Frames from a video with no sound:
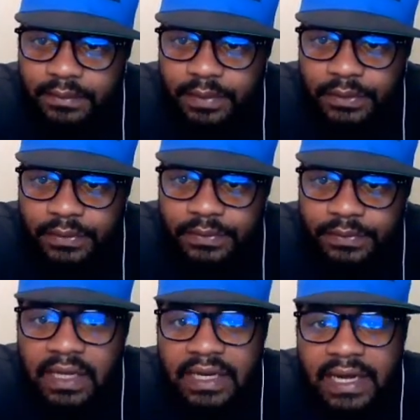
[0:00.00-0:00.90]
Boom.
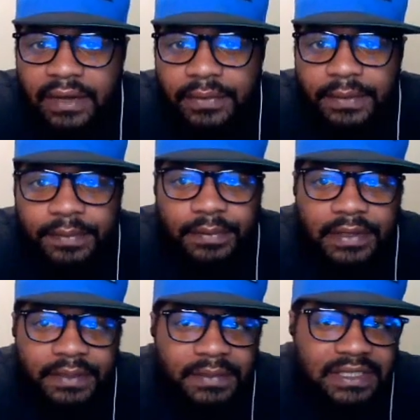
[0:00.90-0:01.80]
Now we're
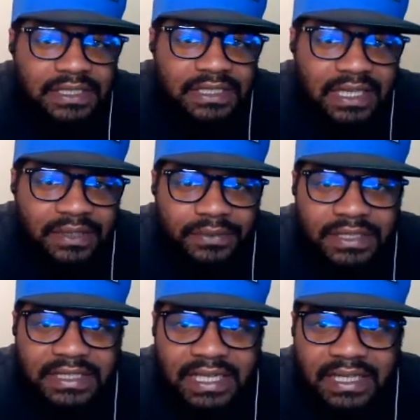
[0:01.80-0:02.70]
pretty much done
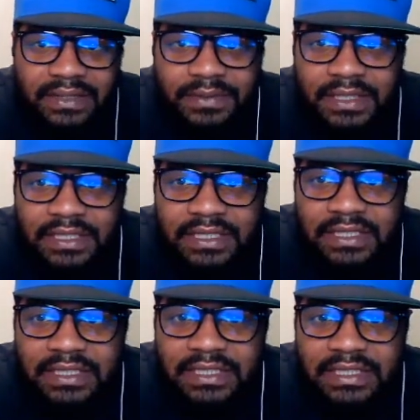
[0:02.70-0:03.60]
with setting up the,
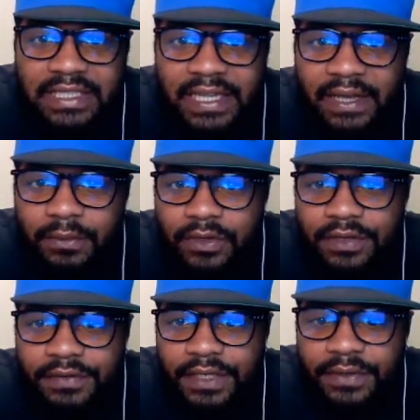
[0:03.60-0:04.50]
the YAML
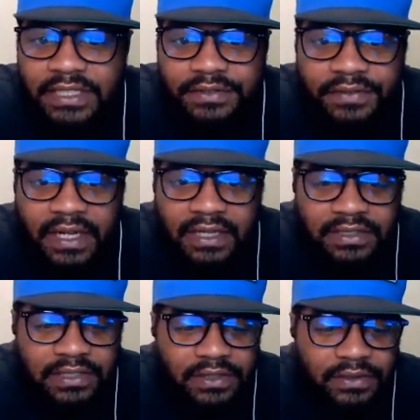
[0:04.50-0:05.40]
configuration file.
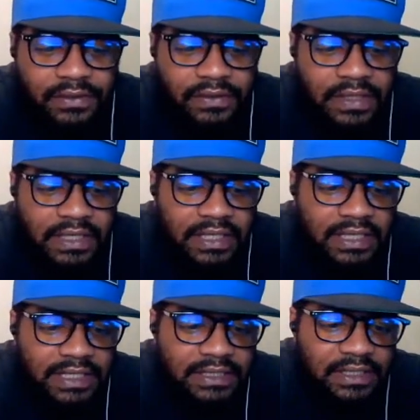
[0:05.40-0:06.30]
So
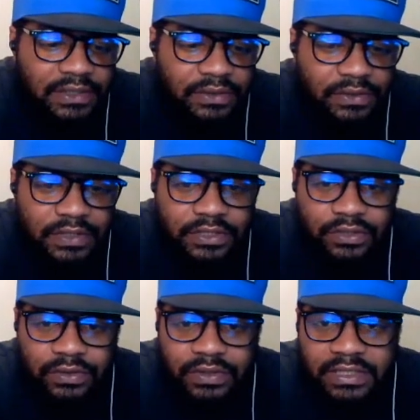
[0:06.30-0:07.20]
let's go
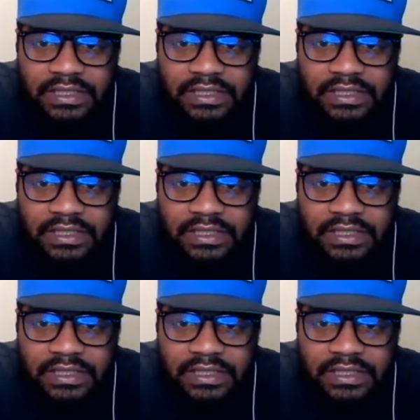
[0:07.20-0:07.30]
control